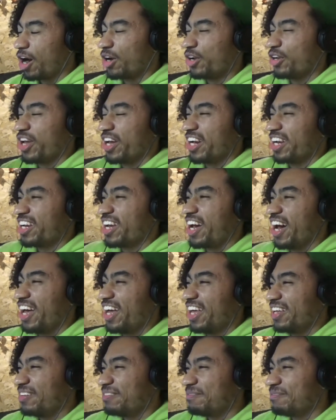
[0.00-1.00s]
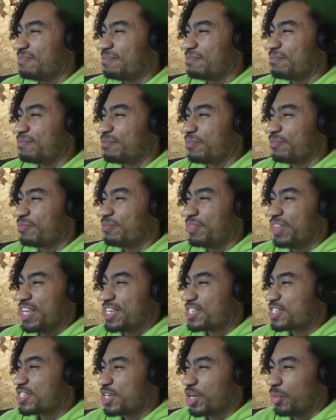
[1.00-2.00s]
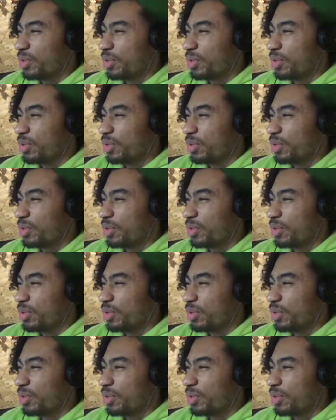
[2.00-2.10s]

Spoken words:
Are you gonna cut this too?